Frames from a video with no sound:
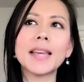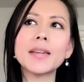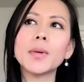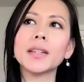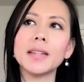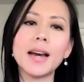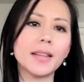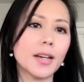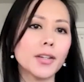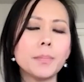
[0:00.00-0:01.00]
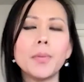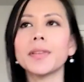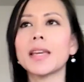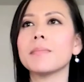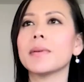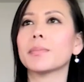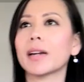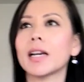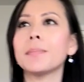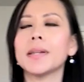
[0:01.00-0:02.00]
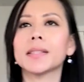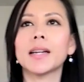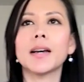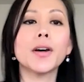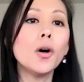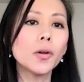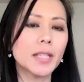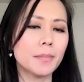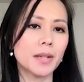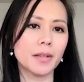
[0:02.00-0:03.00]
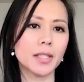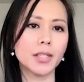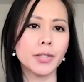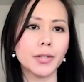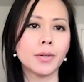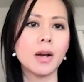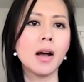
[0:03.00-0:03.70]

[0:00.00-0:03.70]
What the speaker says: I think a good point that you bring up is the holding period too.